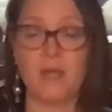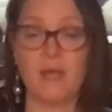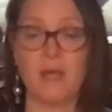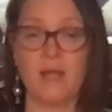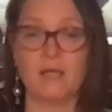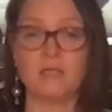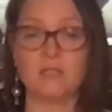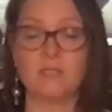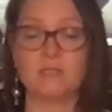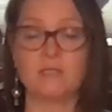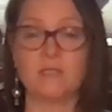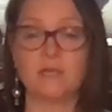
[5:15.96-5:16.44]

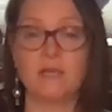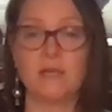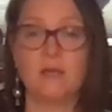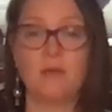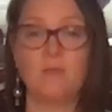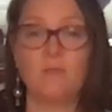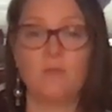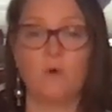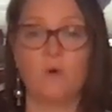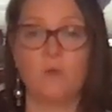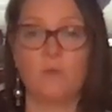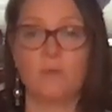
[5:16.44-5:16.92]
and just take
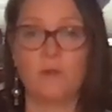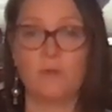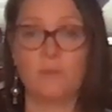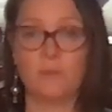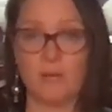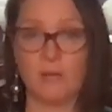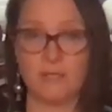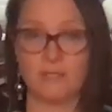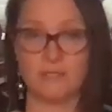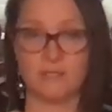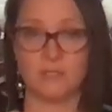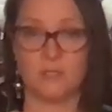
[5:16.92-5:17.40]
a moment,
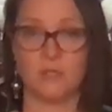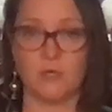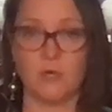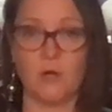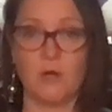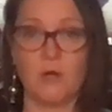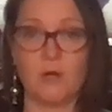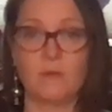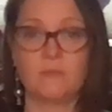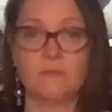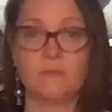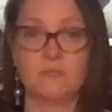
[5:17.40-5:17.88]
rest your
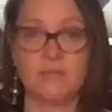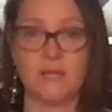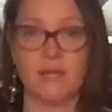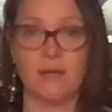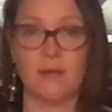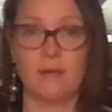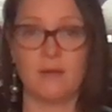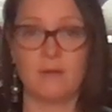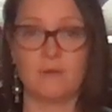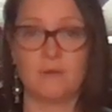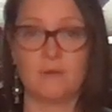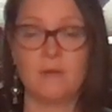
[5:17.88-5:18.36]
arms
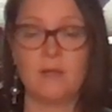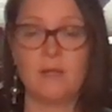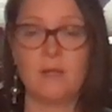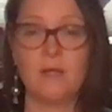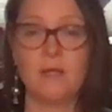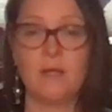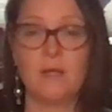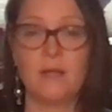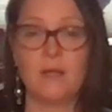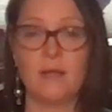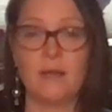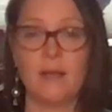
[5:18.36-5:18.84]
down.
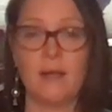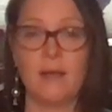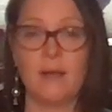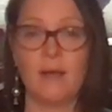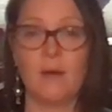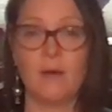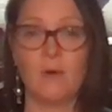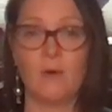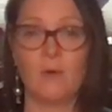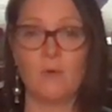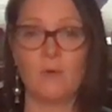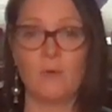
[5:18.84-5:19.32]

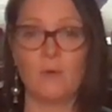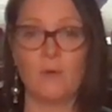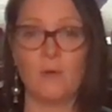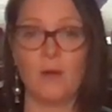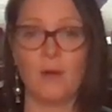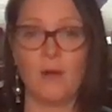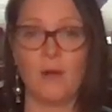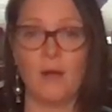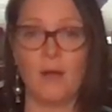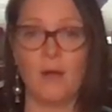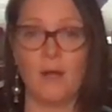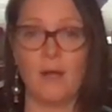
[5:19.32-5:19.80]
Now,
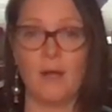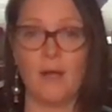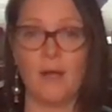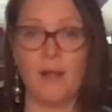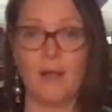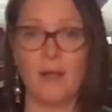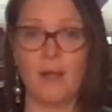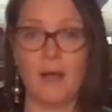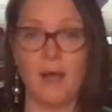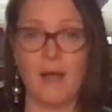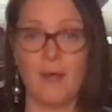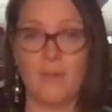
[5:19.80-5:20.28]

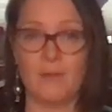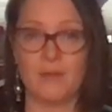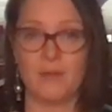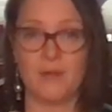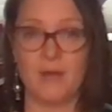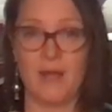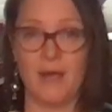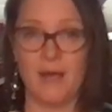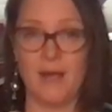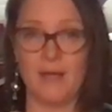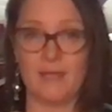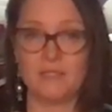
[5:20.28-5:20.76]
I'm going
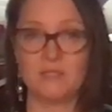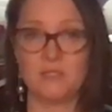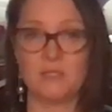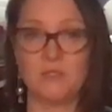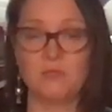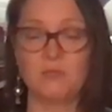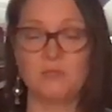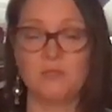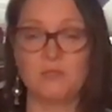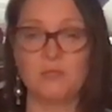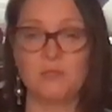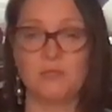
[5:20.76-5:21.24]
to ask
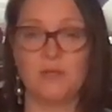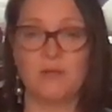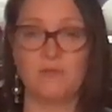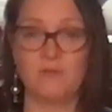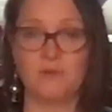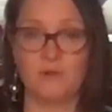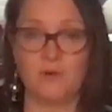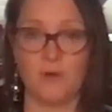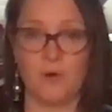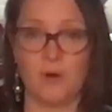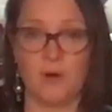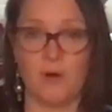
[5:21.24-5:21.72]
you to
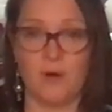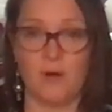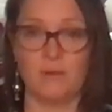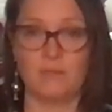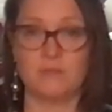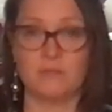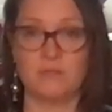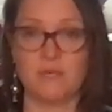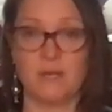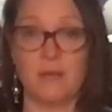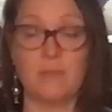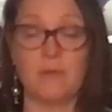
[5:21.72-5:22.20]
lift your
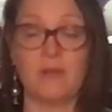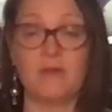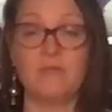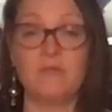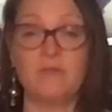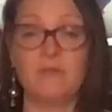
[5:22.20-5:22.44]
arms up and